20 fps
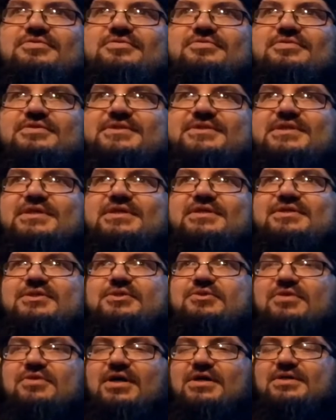They say
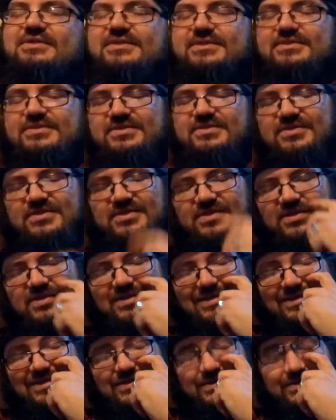stress
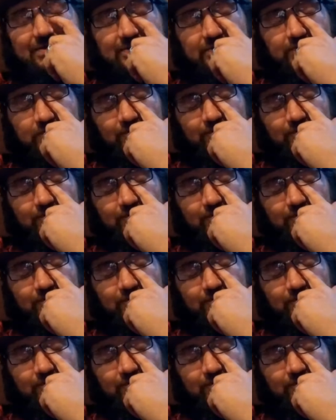is